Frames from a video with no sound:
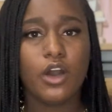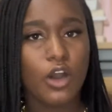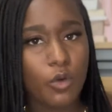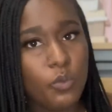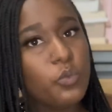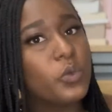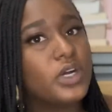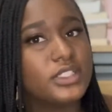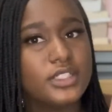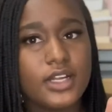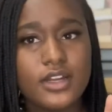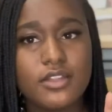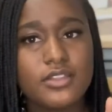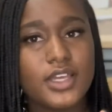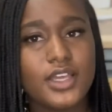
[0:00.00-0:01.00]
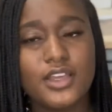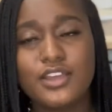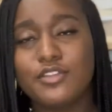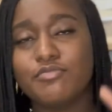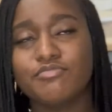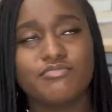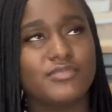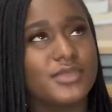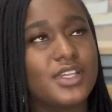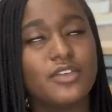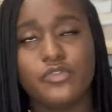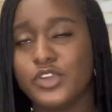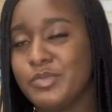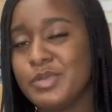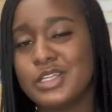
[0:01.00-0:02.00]
One other thing,
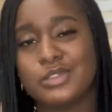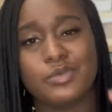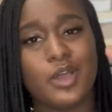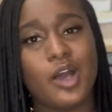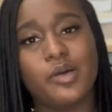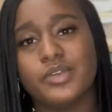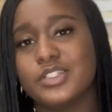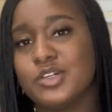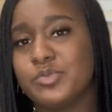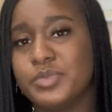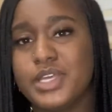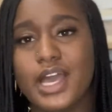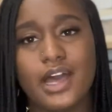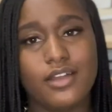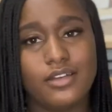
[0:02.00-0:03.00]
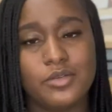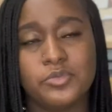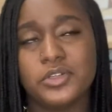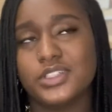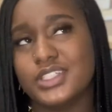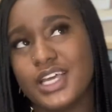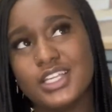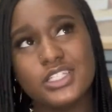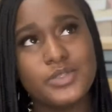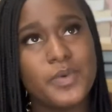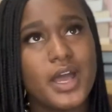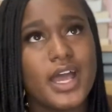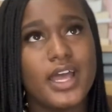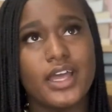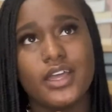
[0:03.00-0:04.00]
females, we always gonna be outnumbered. That's
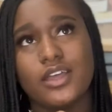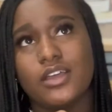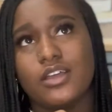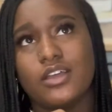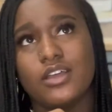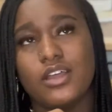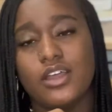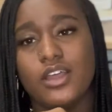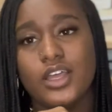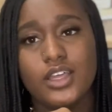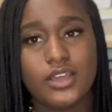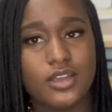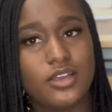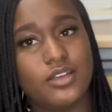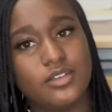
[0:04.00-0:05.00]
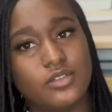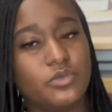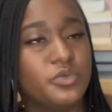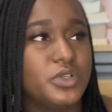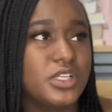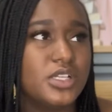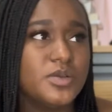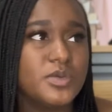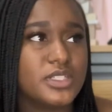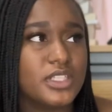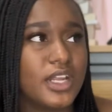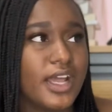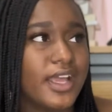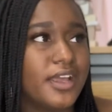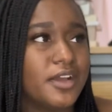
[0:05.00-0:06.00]
why it really was
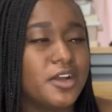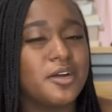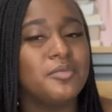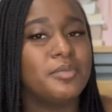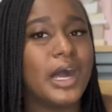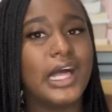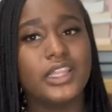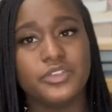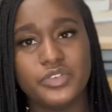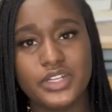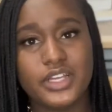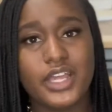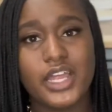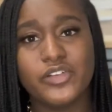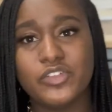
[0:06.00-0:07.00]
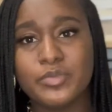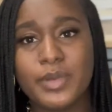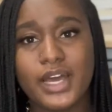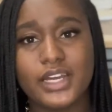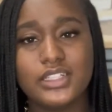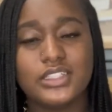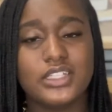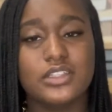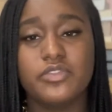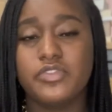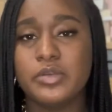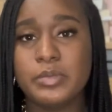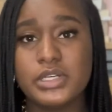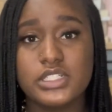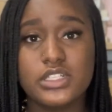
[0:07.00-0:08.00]
like bothering everybody that the
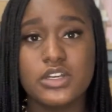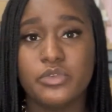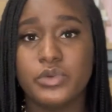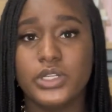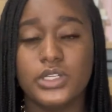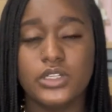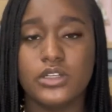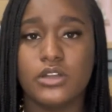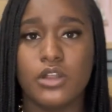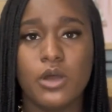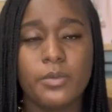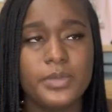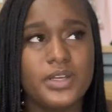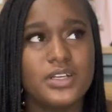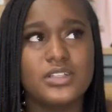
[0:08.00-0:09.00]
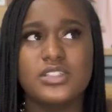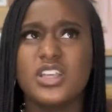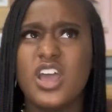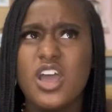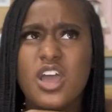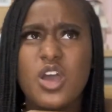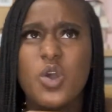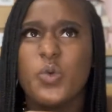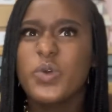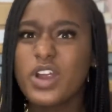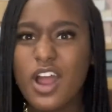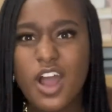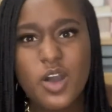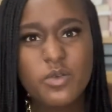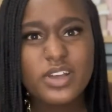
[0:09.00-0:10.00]
females couldn't really get along, because
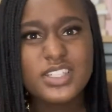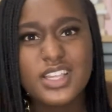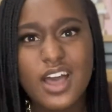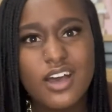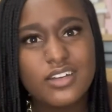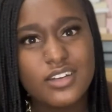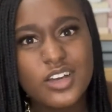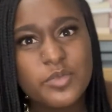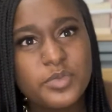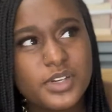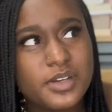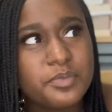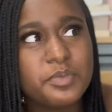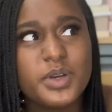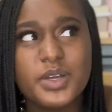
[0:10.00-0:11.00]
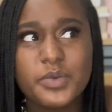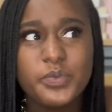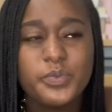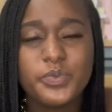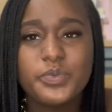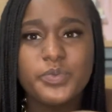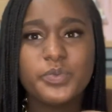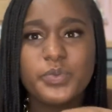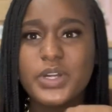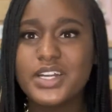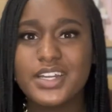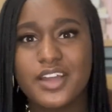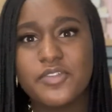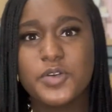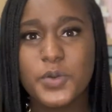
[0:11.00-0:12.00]
we're always outnumbered, but we're
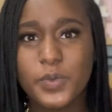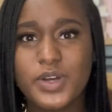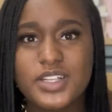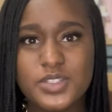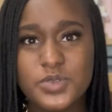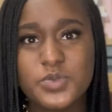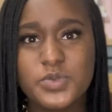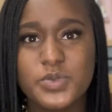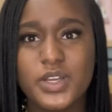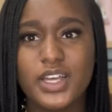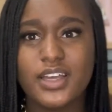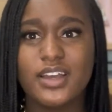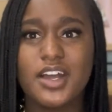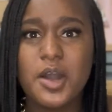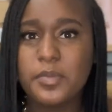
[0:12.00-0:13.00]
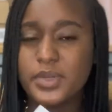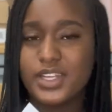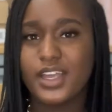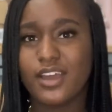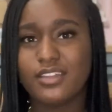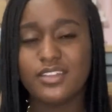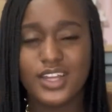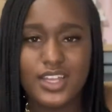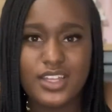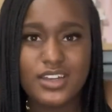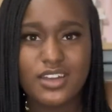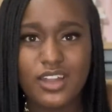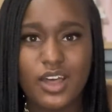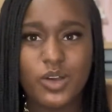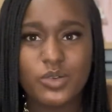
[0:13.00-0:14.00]
never the ones who come together and get
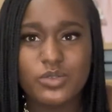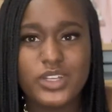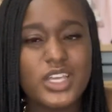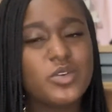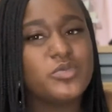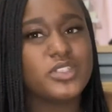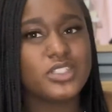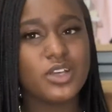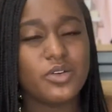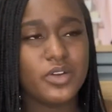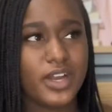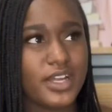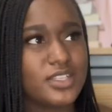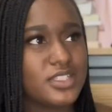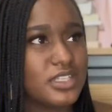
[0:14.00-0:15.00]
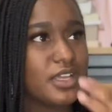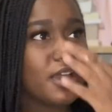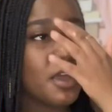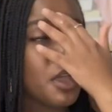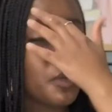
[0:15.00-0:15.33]
along. It was so crazy.